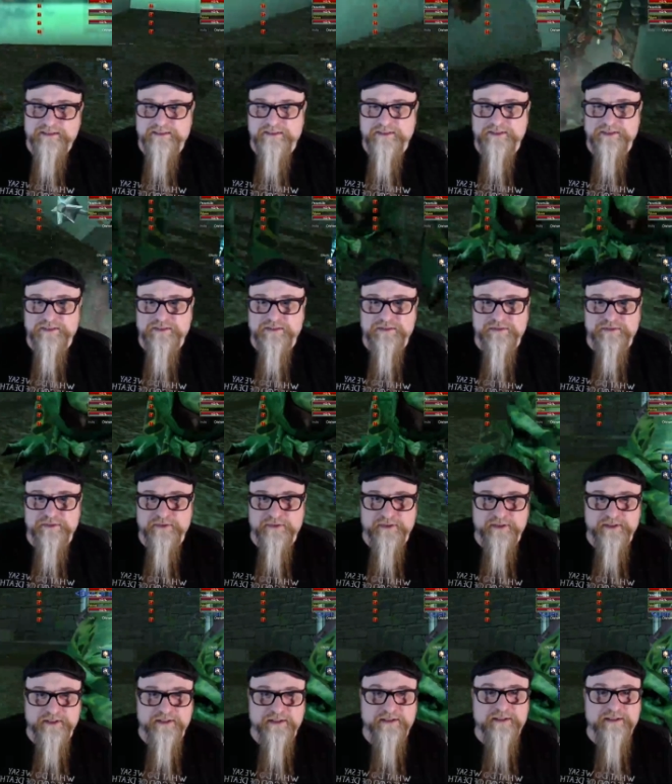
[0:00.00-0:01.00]
used
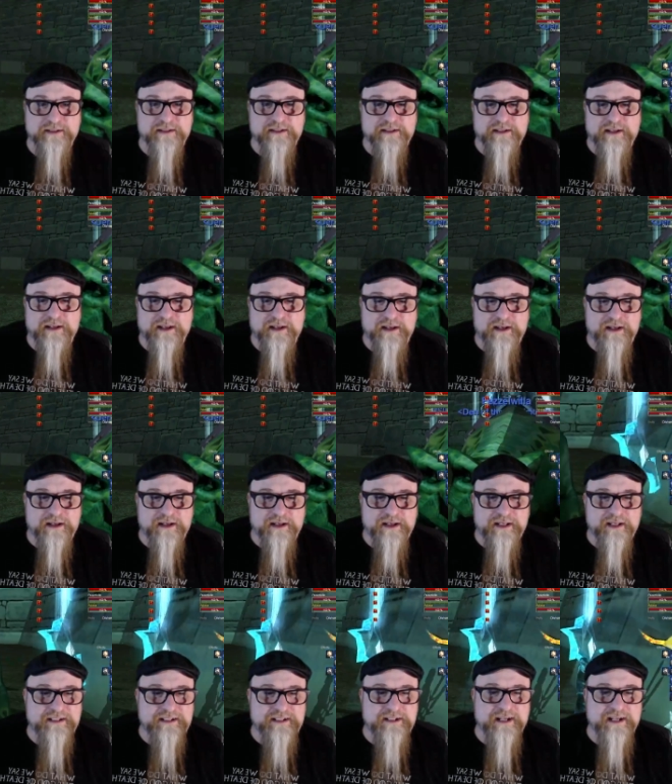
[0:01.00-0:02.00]
for uh,
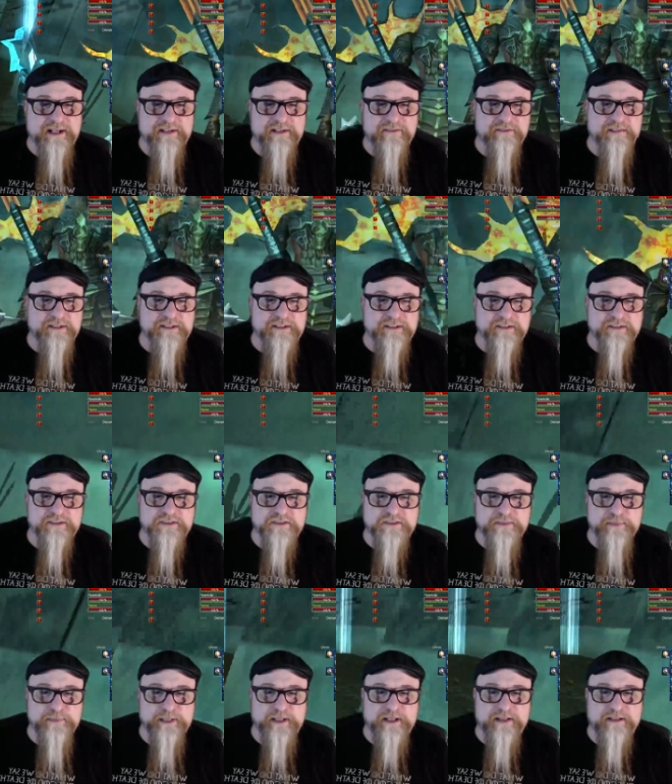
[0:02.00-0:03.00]
any kind of vision
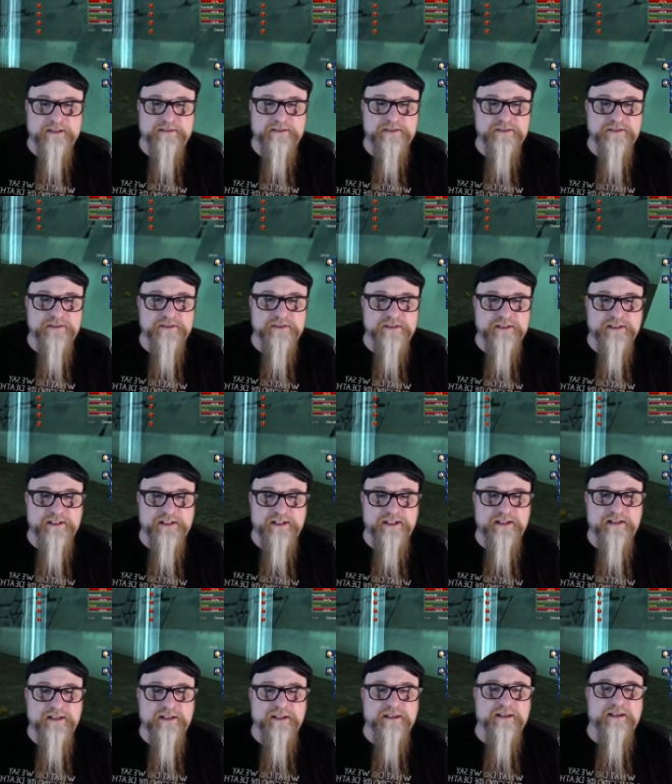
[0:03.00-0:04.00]
spells, usually,
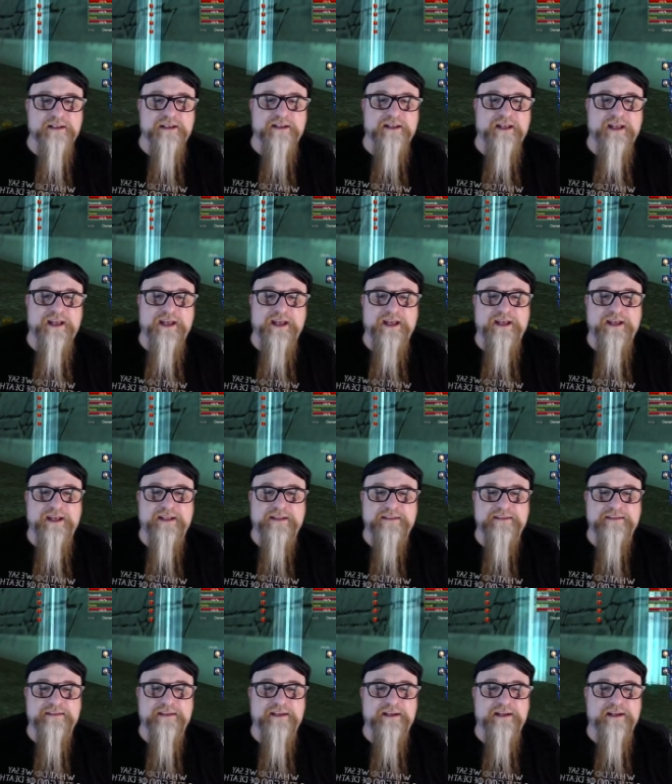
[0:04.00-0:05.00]

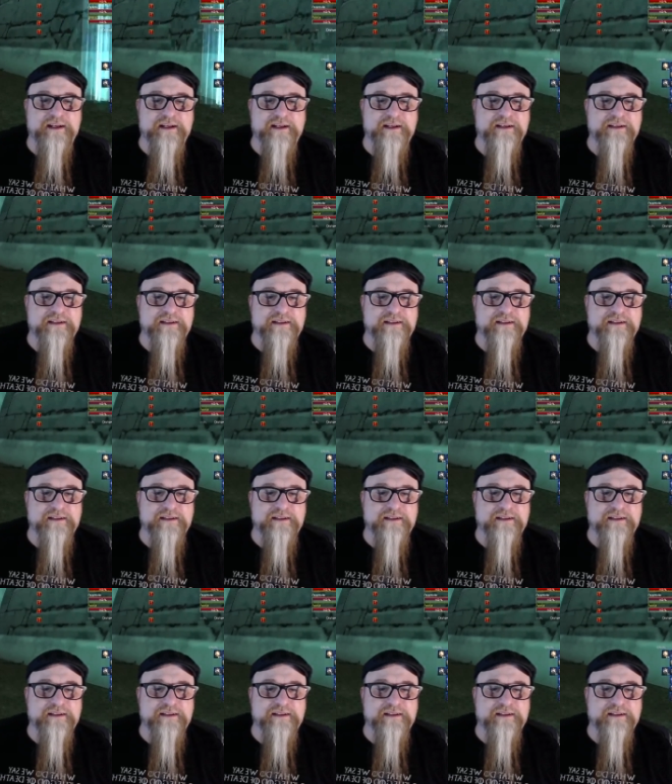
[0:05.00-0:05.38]
and uh,